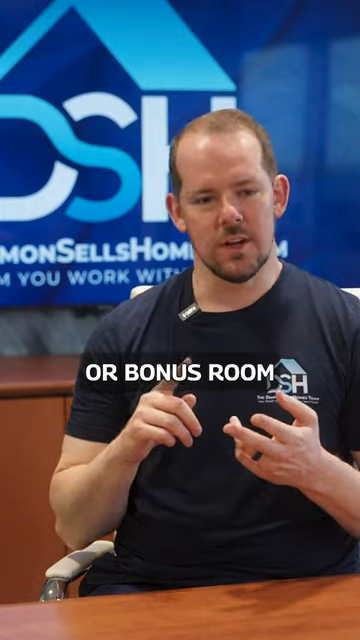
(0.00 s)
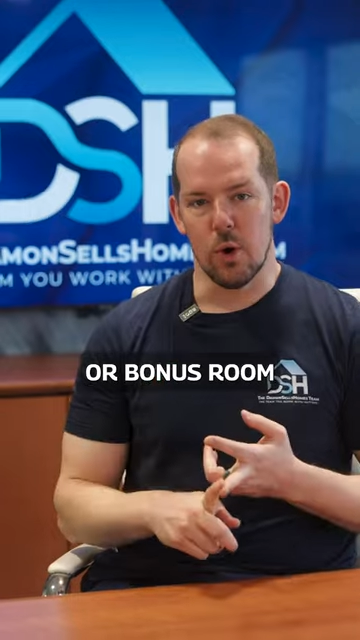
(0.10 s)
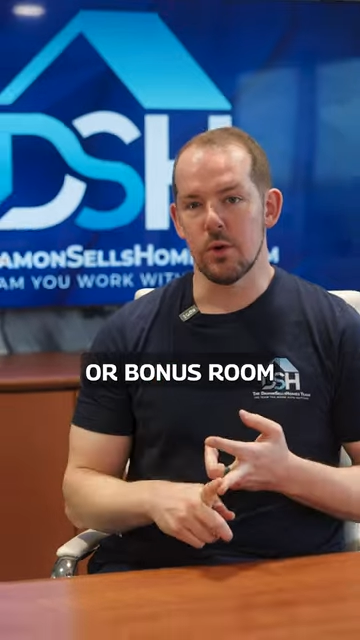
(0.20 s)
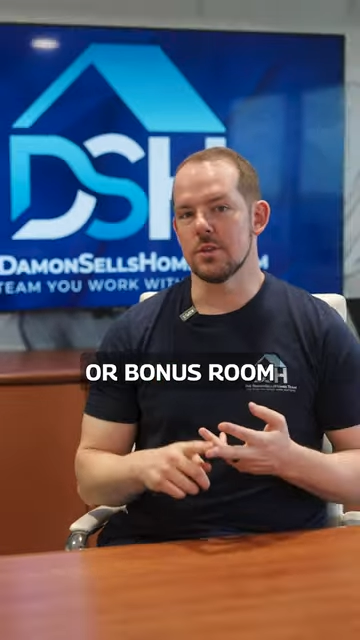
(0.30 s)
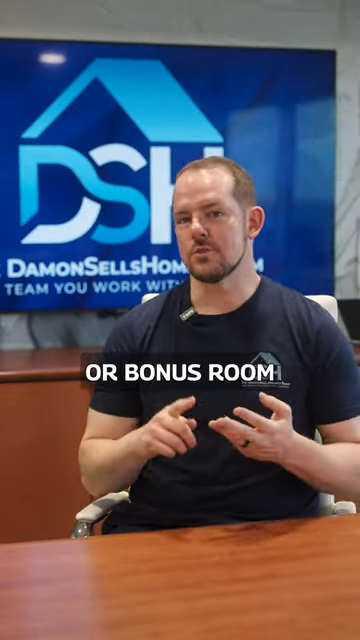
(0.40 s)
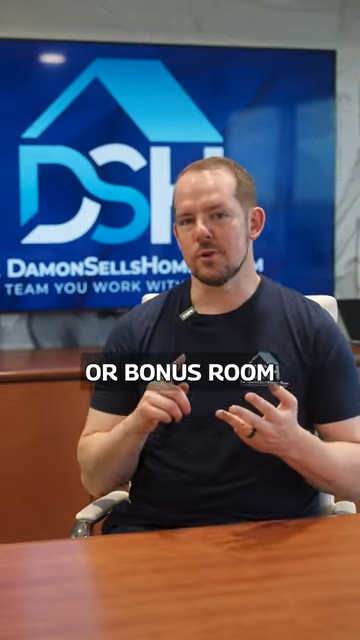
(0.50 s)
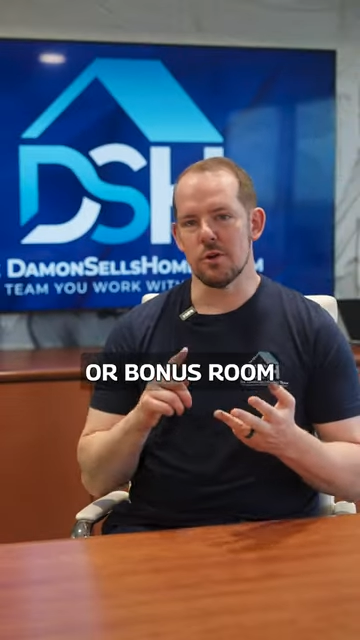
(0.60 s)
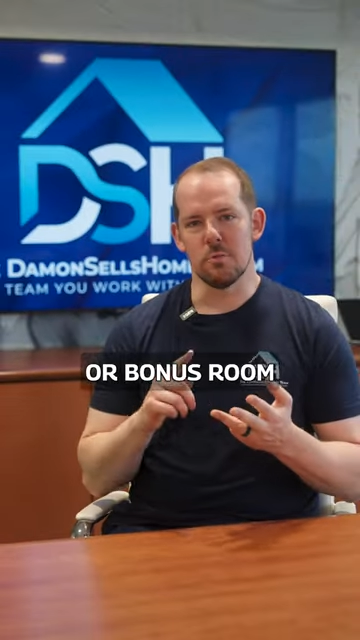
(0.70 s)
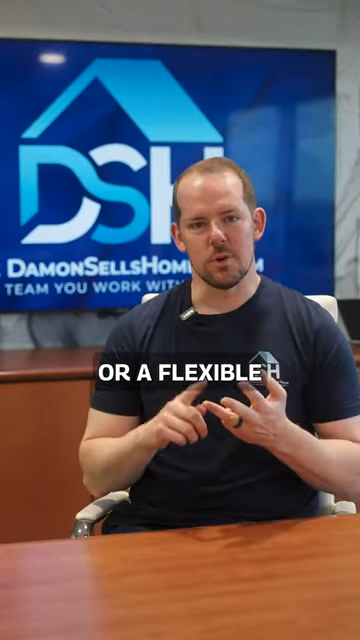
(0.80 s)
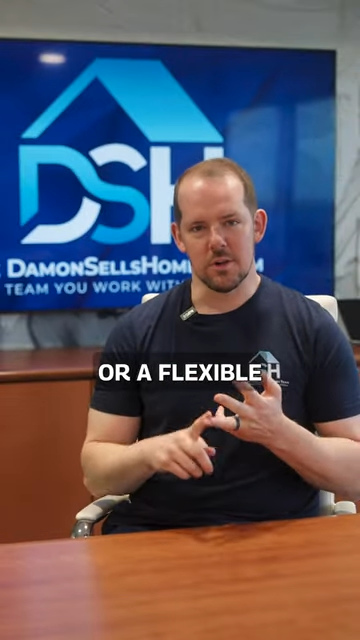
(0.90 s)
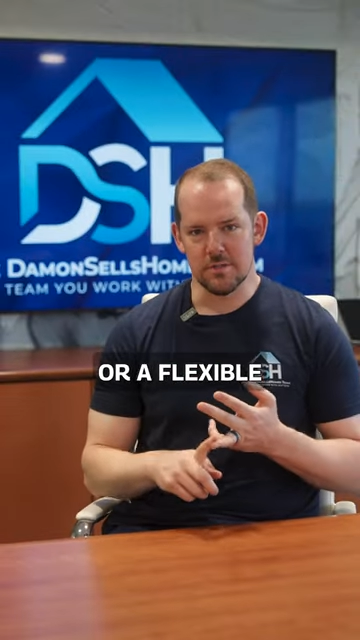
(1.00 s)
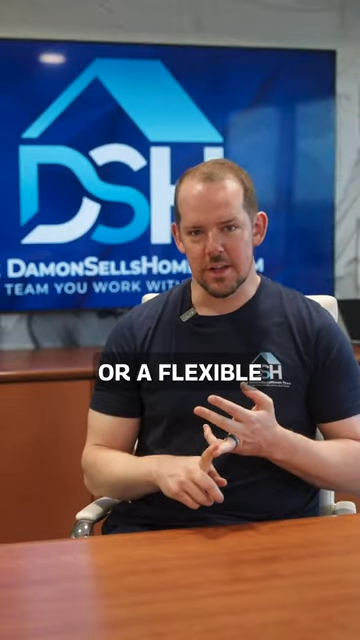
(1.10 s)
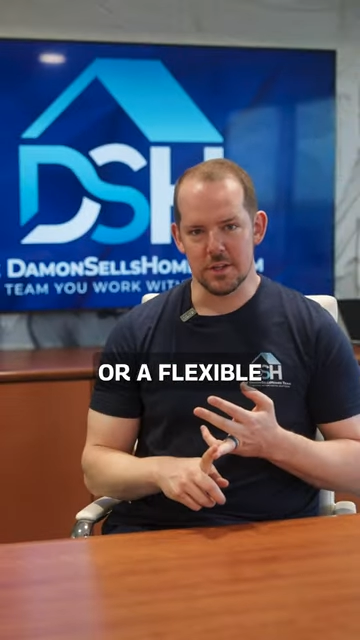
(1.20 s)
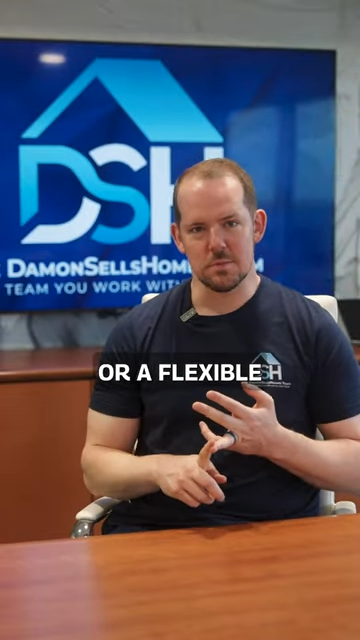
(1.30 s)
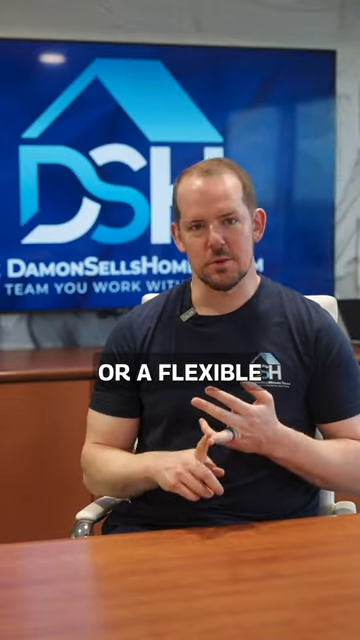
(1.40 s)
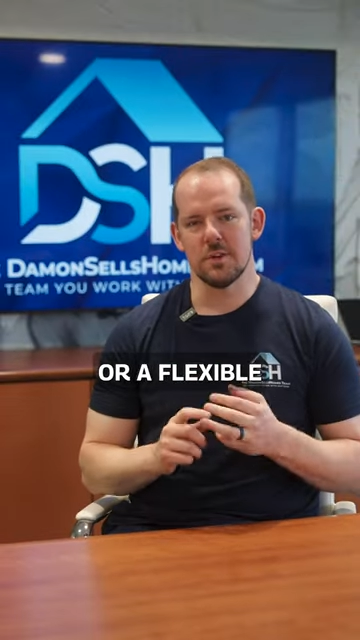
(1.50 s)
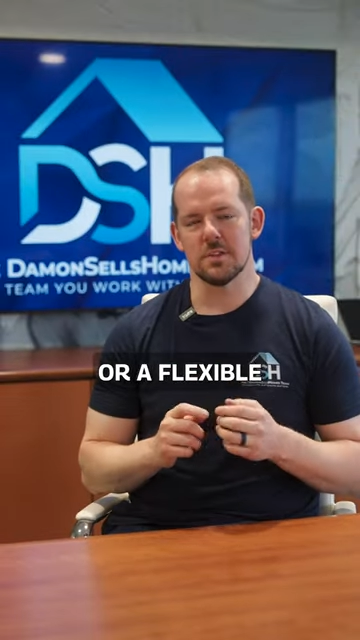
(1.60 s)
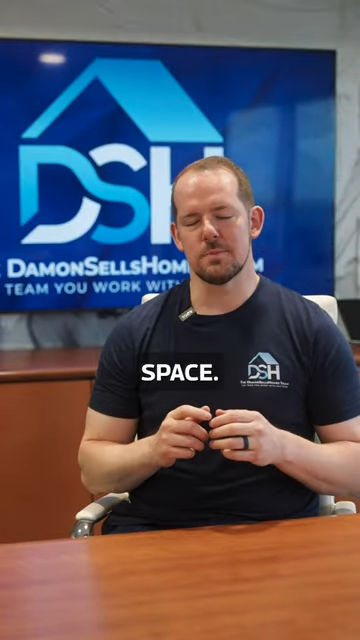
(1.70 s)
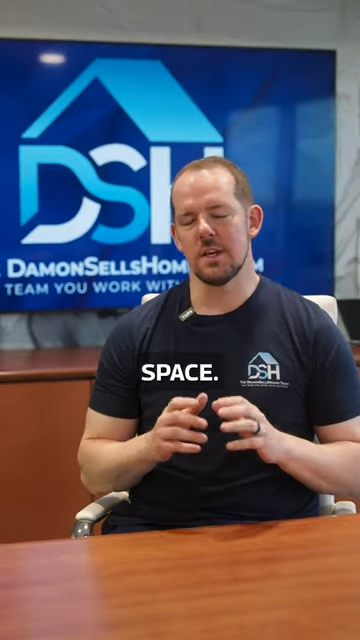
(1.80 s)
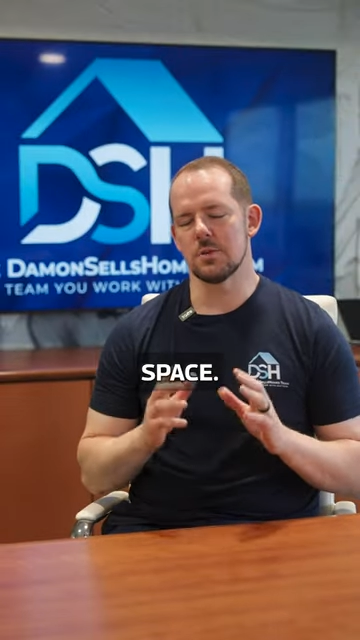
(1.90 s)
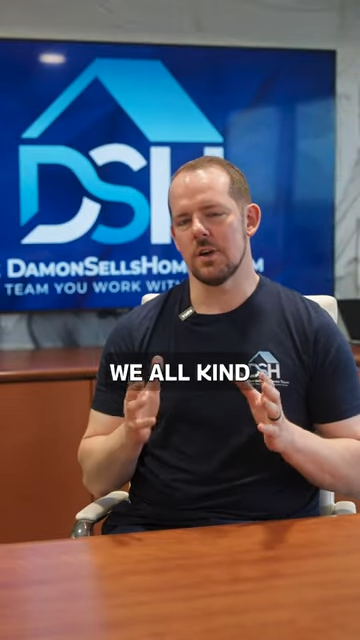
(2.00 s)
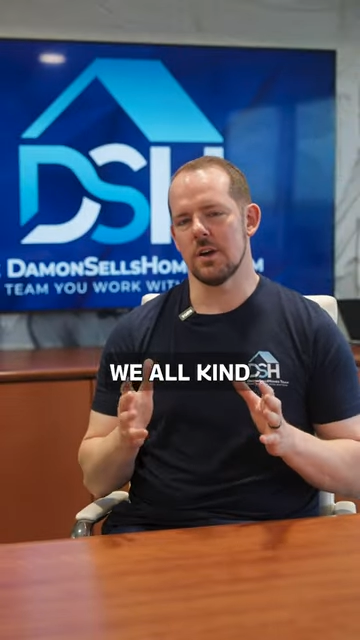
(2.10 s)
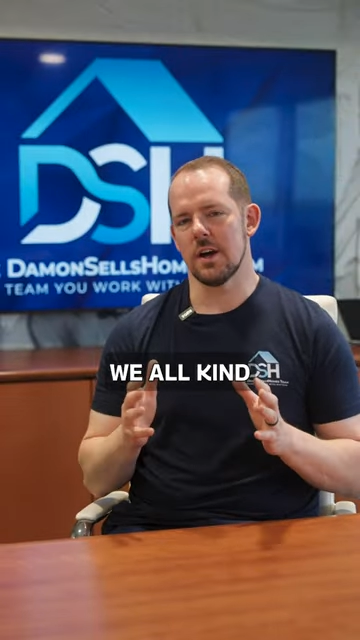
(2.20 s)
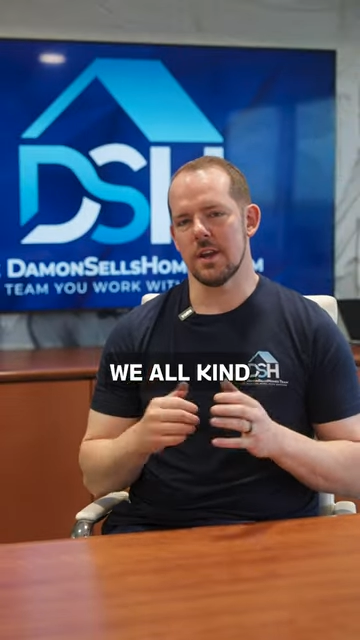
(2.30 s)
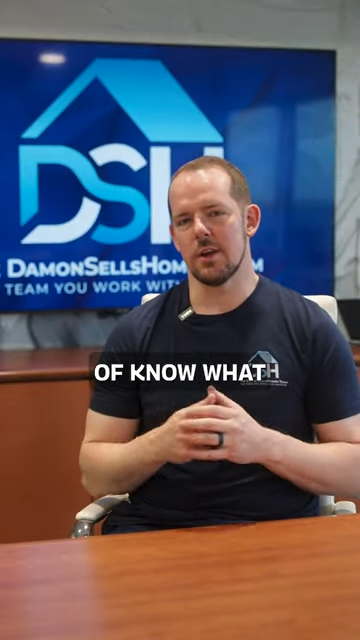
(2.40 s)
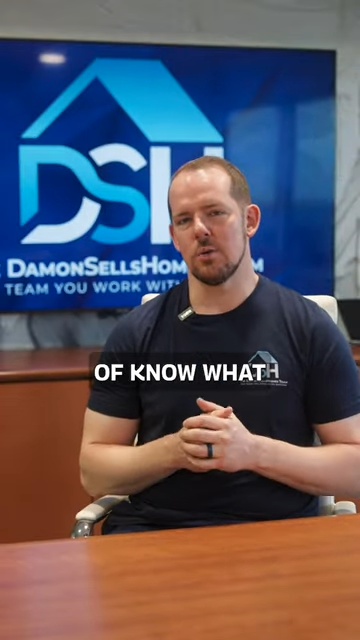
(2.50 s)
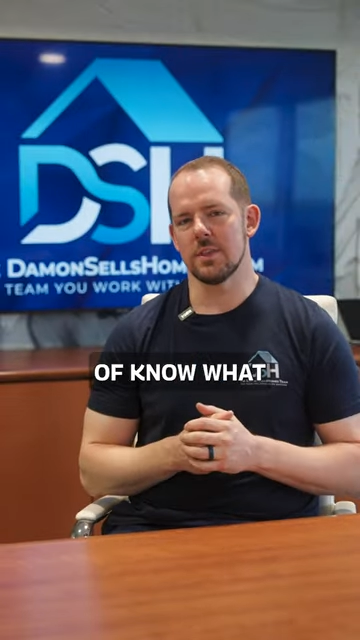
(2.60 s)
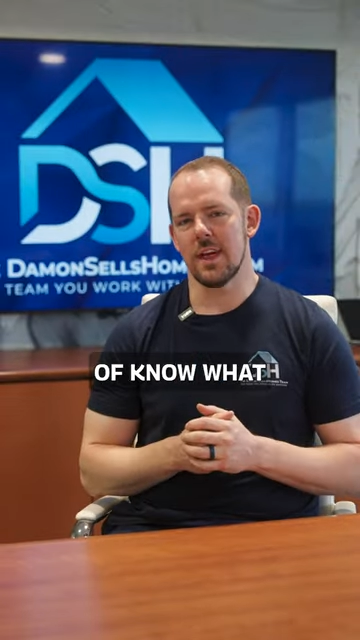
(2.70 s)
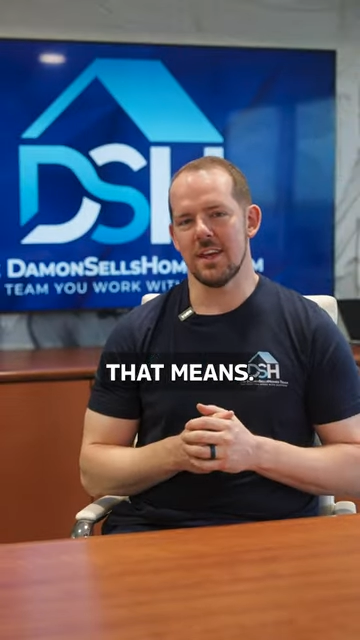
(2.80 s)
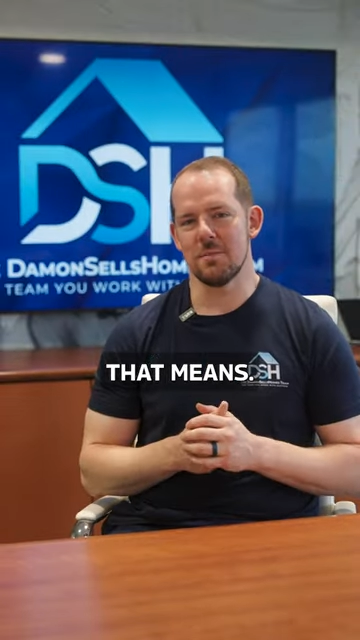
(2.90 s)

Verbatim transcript: bonus room or a flexible space. We all kind of know what that